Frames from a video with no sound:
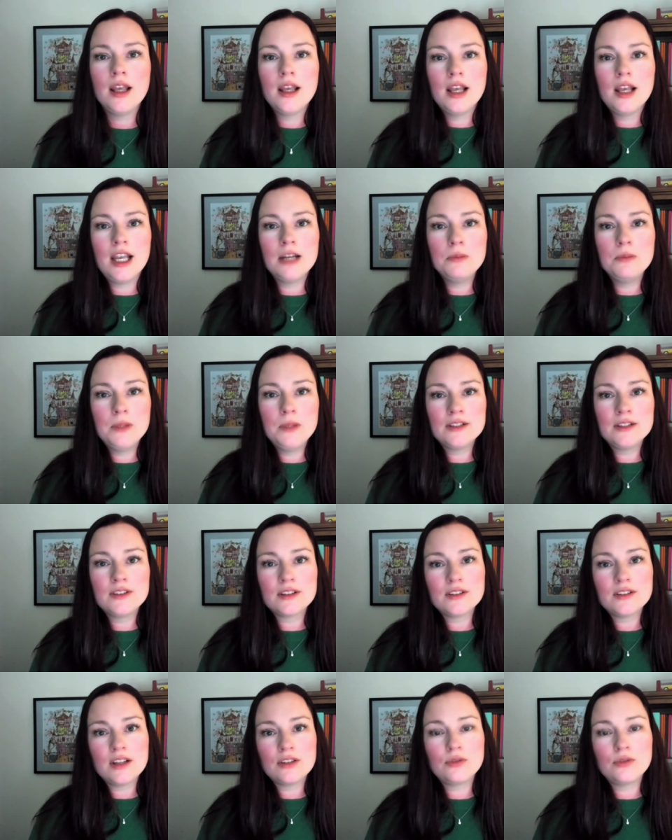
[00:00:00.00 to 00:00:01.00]
in being
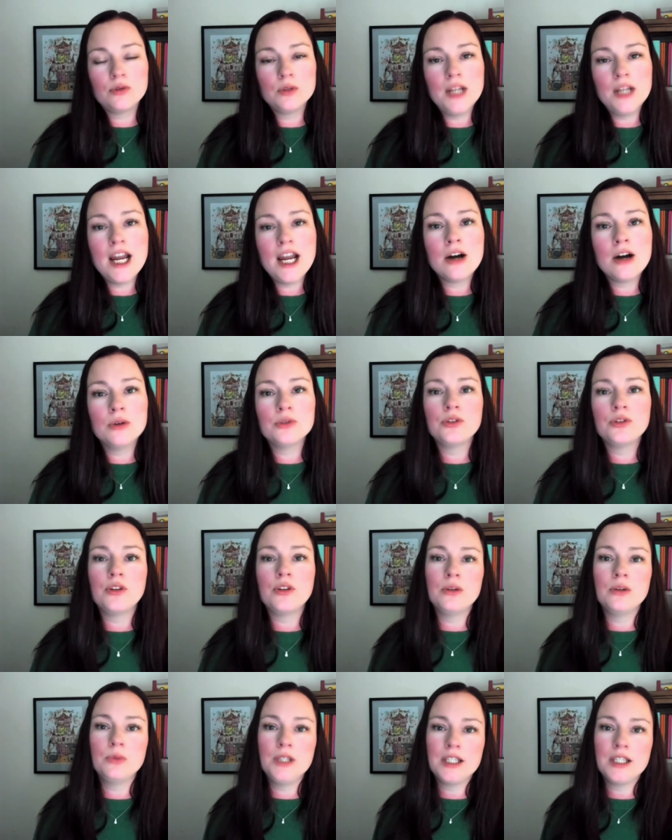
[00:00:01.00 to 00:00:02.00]
successful now so
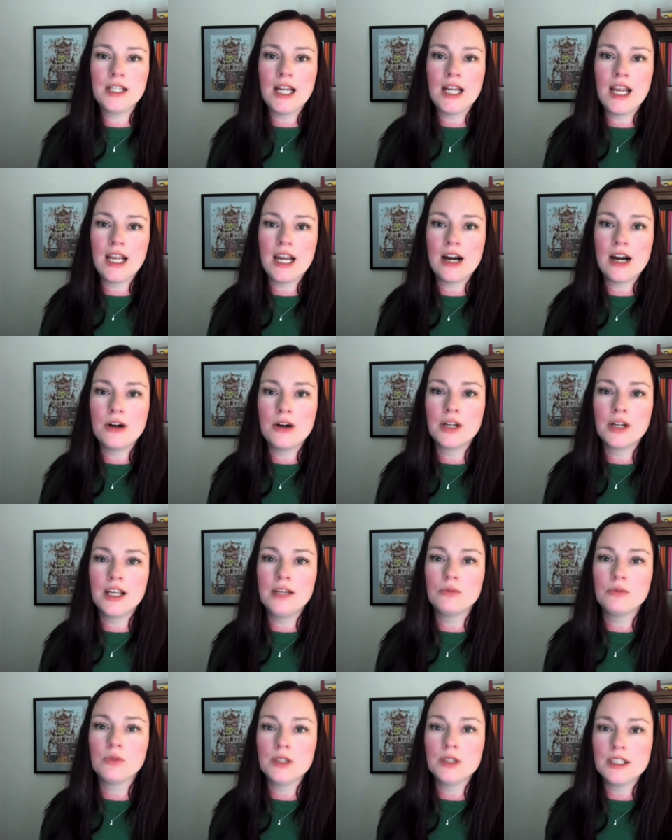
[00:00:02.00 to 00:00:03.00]
that we can hang out
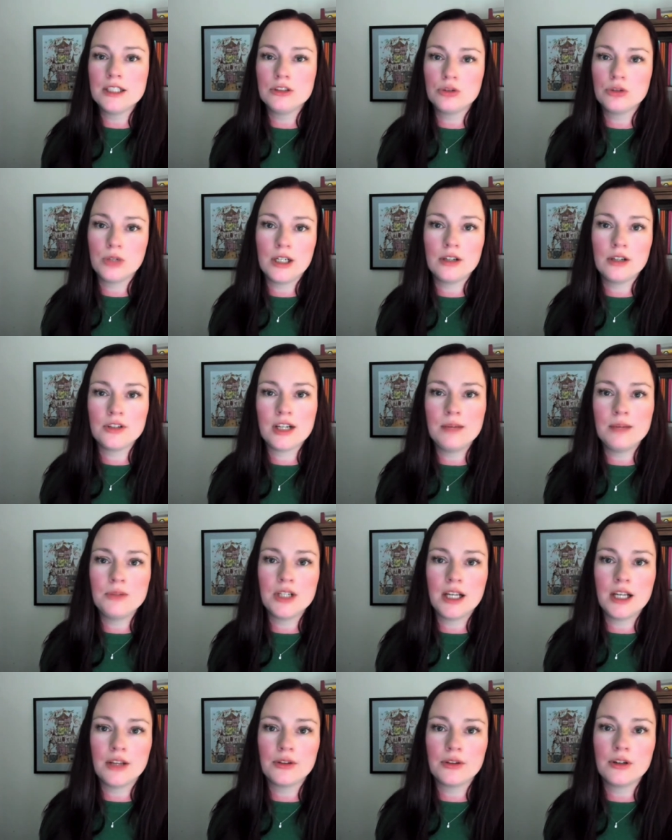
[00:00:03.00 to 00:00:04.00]
and really enjoy our time
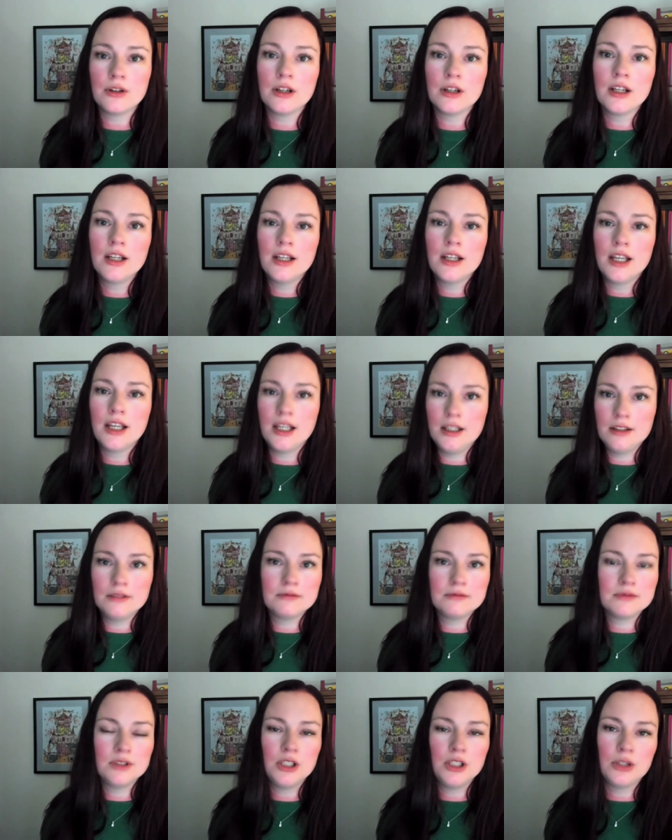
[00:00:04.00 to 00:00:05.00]
together in,
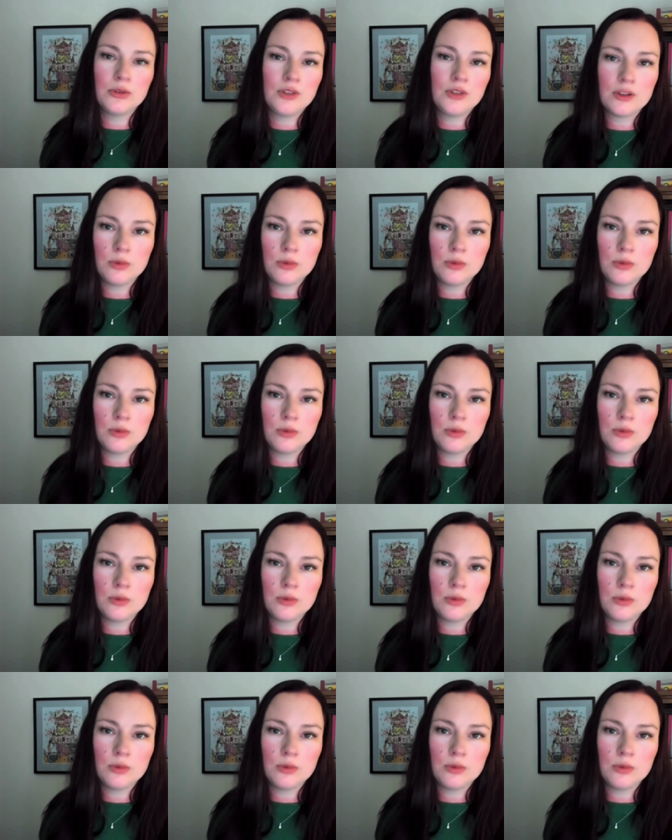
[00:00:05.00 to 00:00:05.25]
6